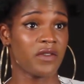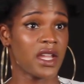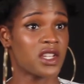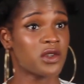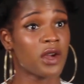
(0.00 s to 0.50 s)

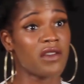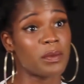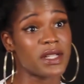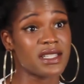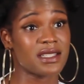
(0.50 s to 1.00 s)
and you don't have a
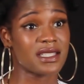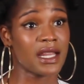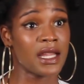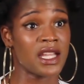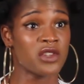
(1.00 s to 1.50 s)
place to
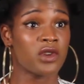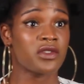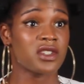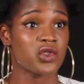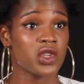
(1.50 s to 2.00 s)
stay and you on the
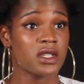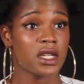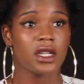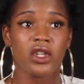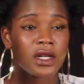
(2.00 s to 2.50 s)
streets,
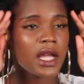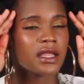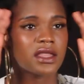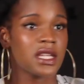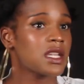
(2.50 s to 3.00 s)
you're
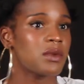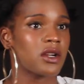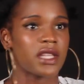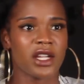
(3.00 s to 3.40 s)
not thinking about it.